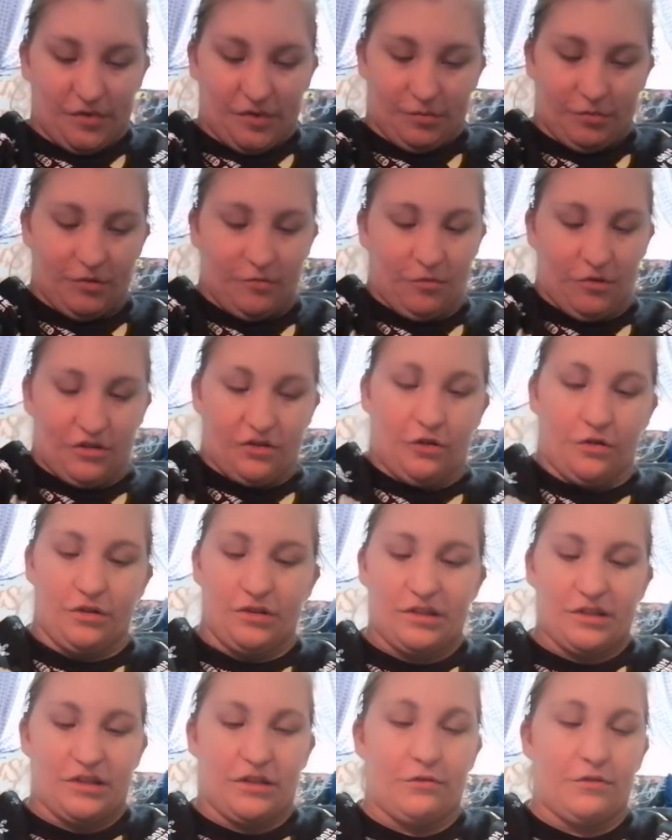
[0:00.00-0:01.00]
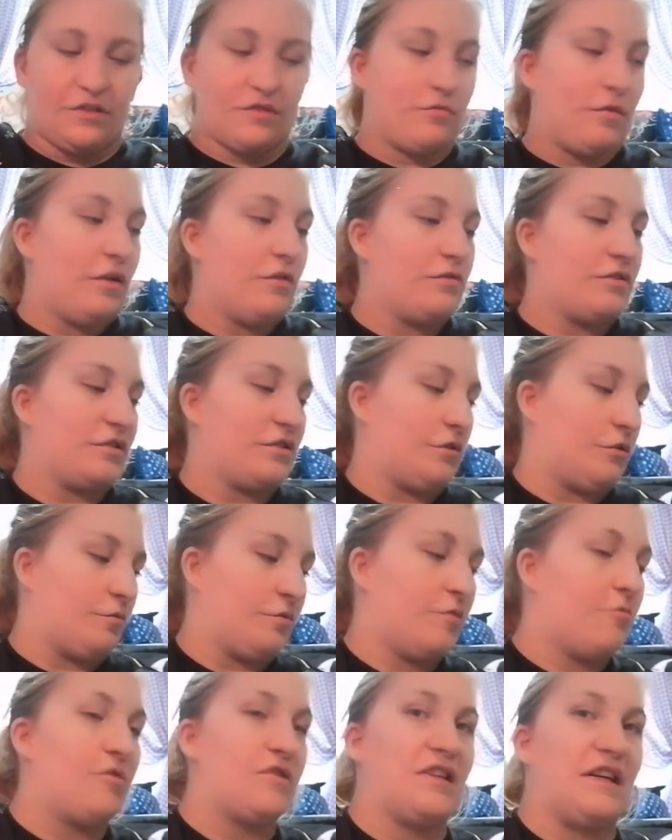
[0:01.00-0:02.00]
was pretty much on sale as well. So,
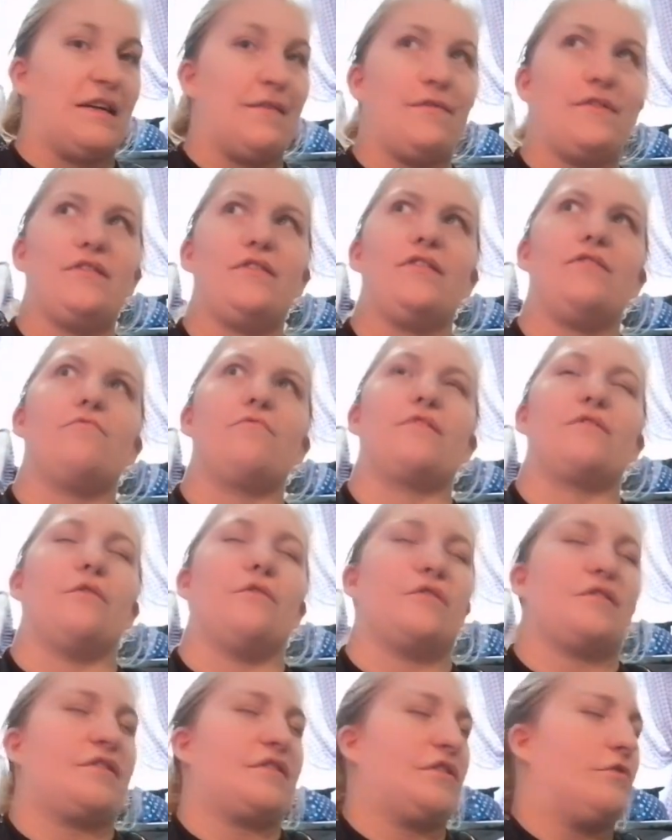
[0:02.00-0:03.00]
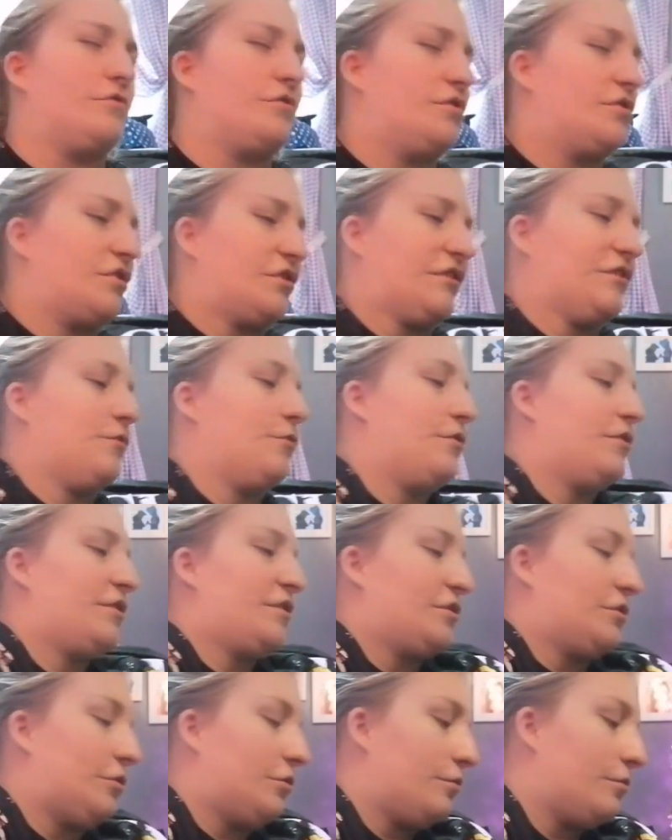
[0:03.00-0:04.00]
pretty much everything was on sale in the store.
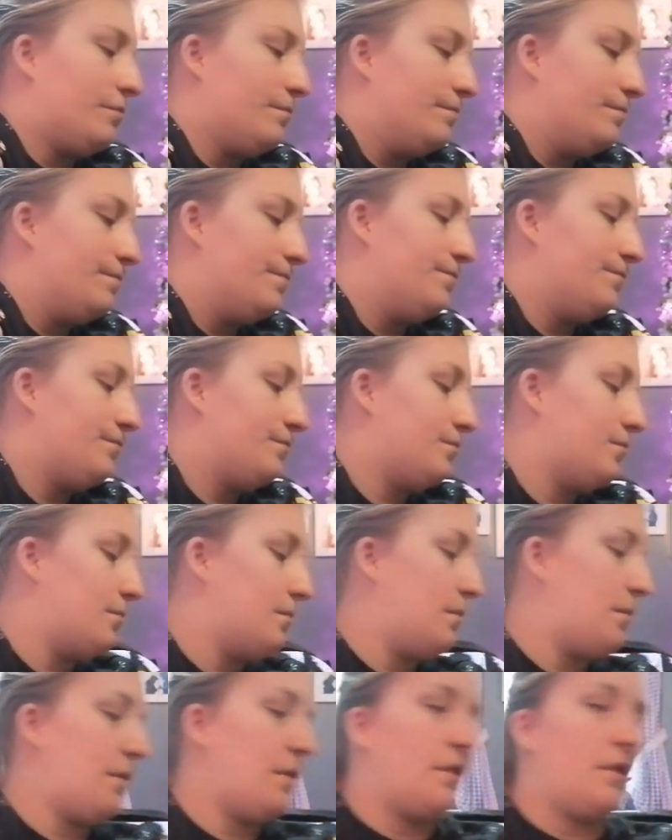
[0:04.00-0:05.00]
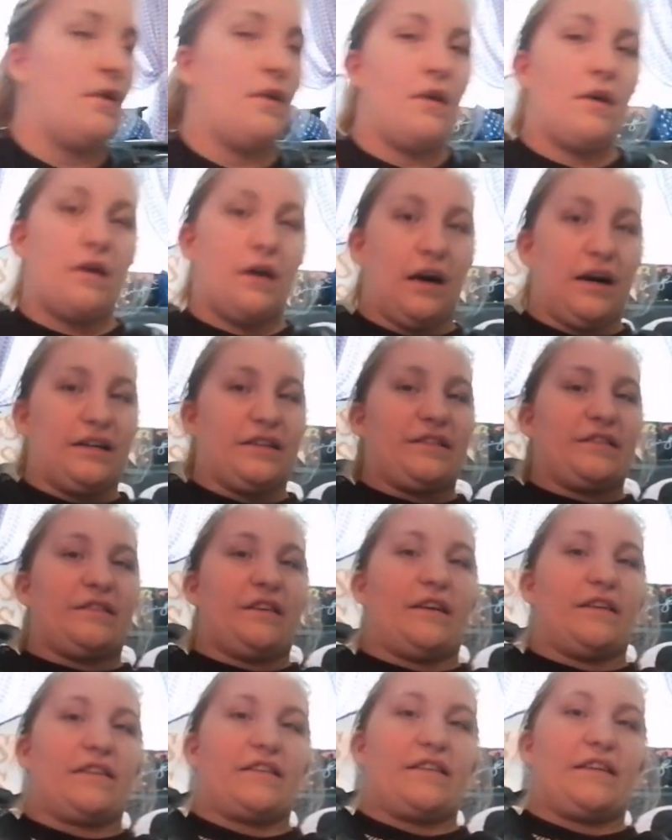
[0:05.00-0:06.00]
So, I
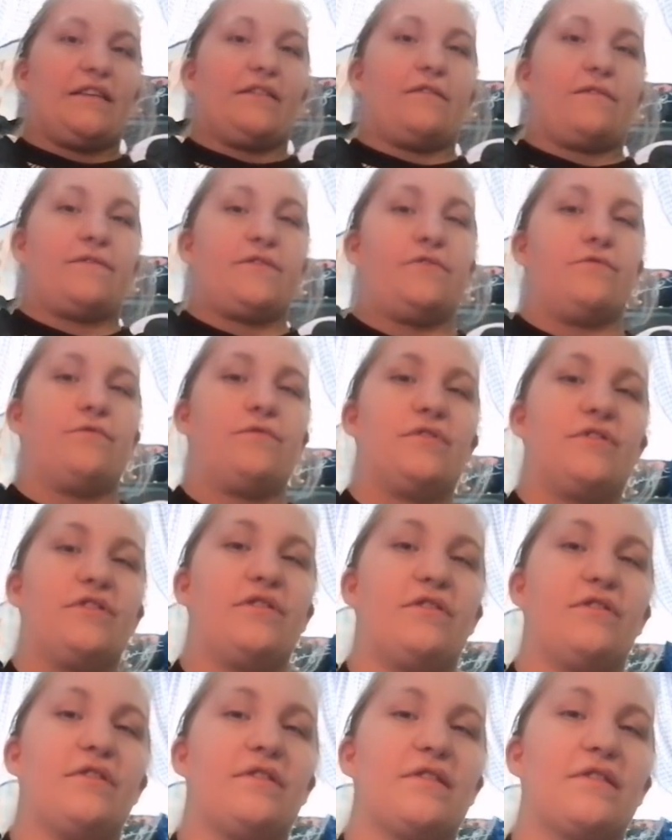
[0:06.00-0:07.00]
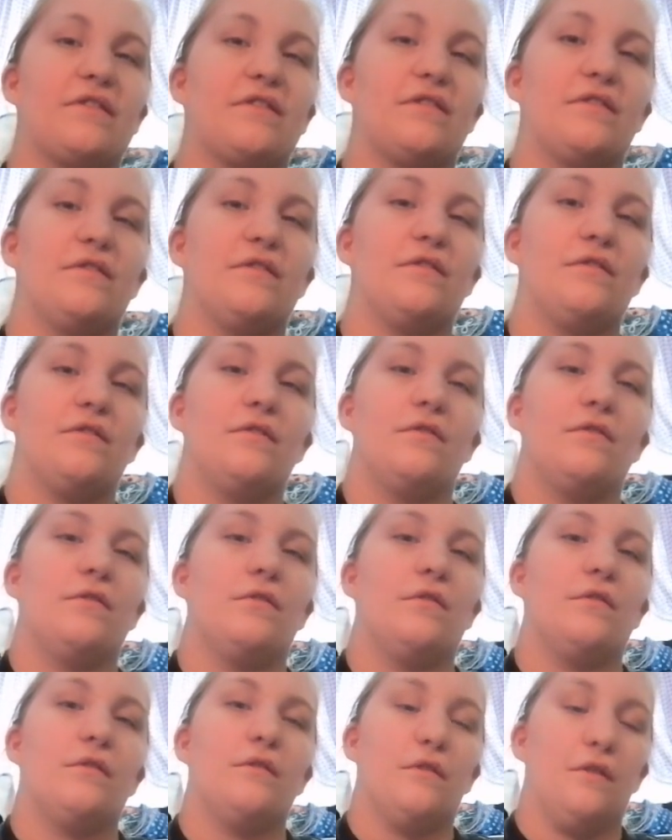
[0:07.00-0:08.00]
decided to get a few things.
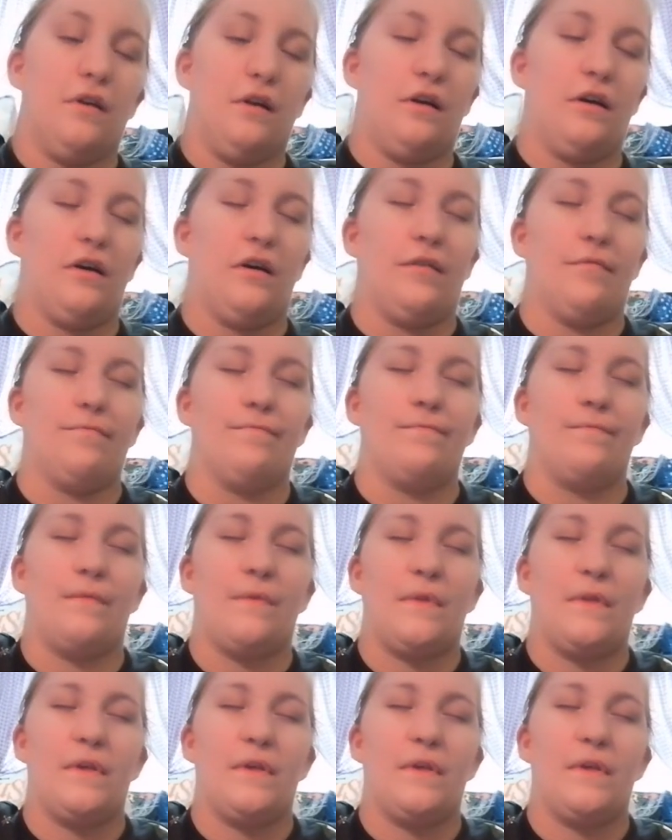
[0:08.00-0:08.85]
Um,